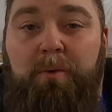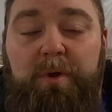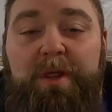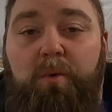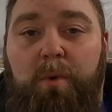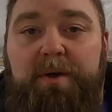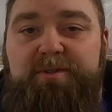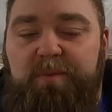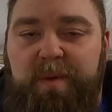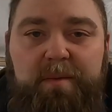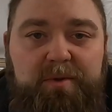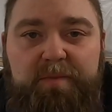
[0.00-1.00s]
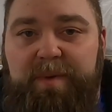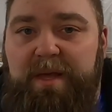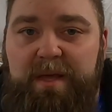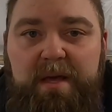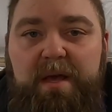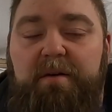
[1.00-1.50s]
really want to be able to
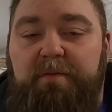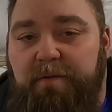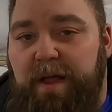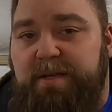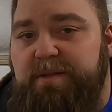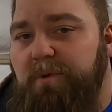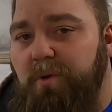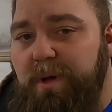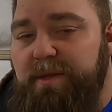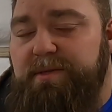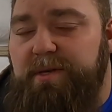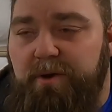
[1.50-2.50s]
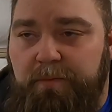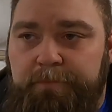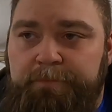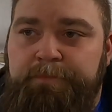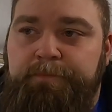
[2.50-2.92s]
be flexible with. So